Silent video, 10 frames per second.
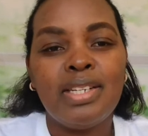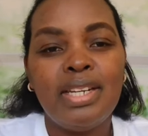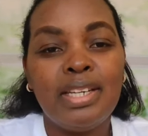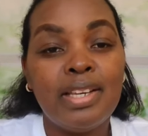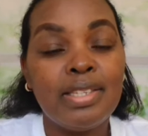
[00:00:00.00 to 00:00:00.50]

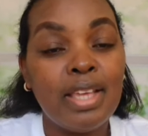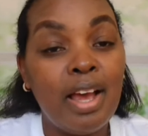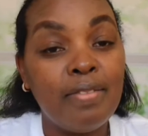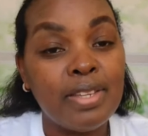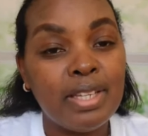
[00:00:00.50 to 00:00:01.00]
in case they
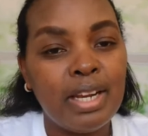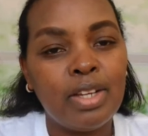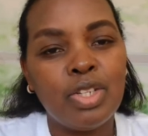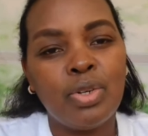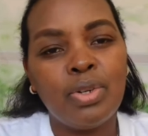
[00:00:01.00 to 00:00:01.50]
have a
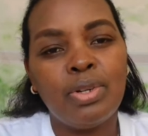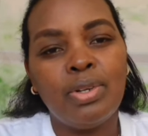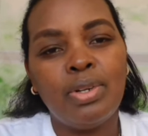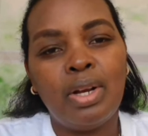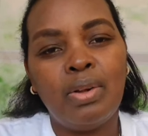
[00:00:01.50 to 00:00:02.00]
selection
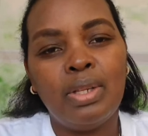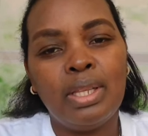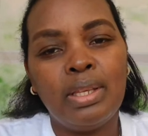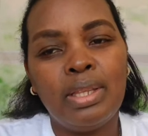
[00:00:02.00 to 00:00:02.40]
or they,